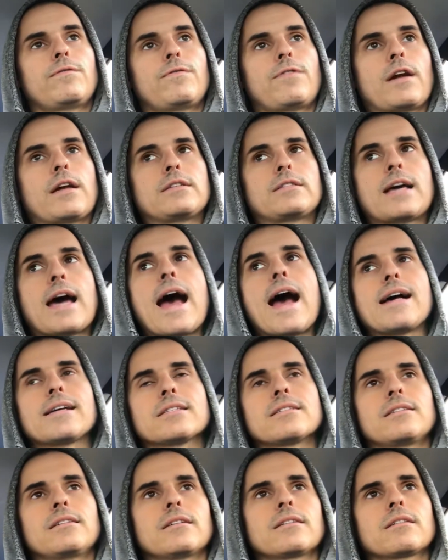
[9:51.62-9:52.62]

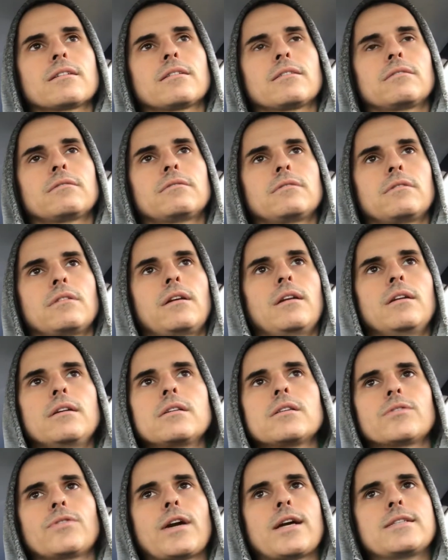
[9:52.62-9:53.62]
fantastic, it
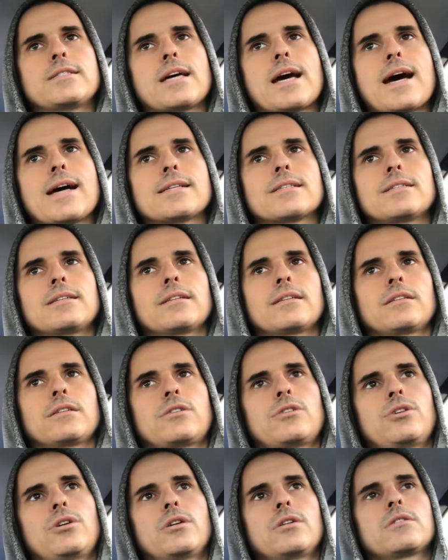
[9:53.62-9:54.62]
is fantastic.
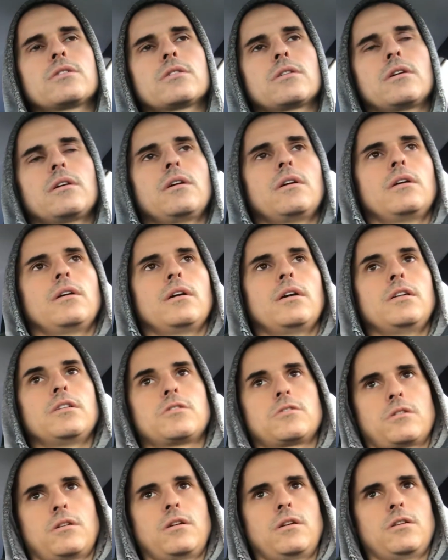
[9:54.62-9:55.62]
It's just
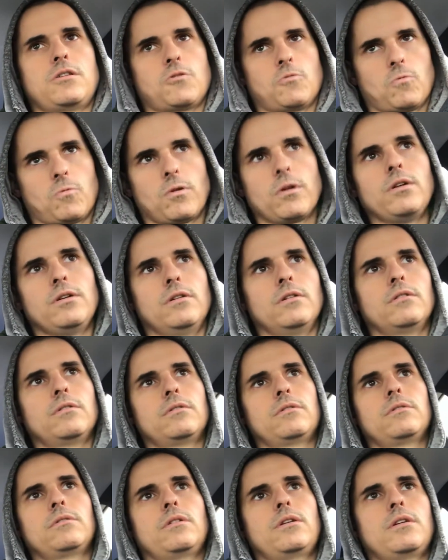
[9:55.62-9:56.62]
it's real.
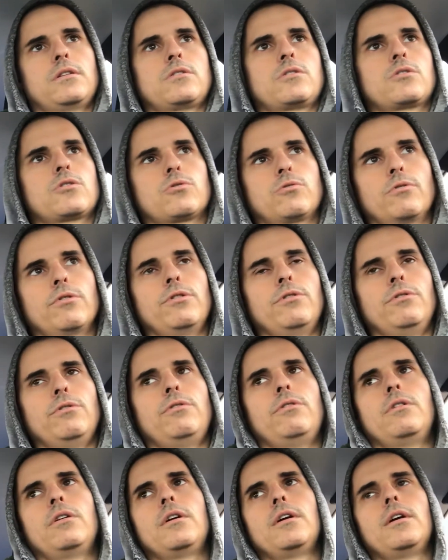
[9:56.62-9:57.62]
It's true,
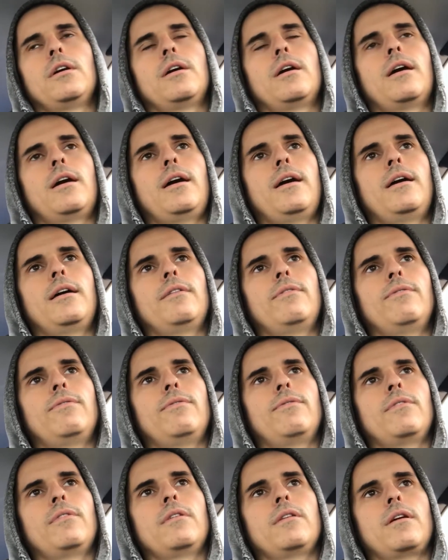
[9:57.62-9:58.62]
and
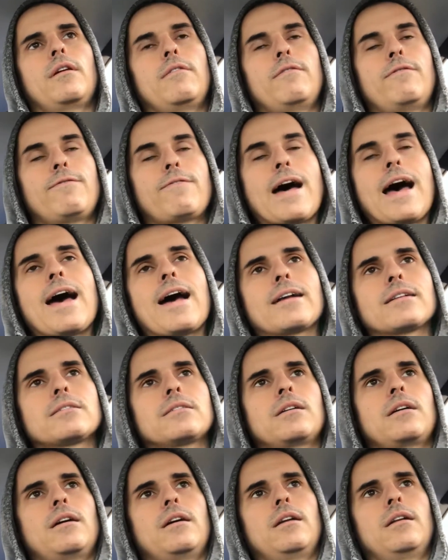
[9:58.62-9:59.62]
in fact,
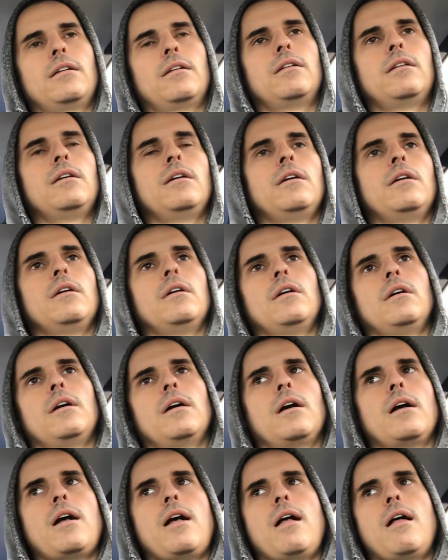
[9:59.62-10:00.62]

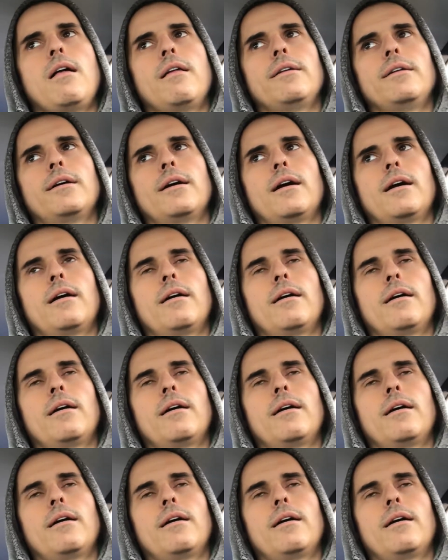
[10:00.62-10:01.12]
and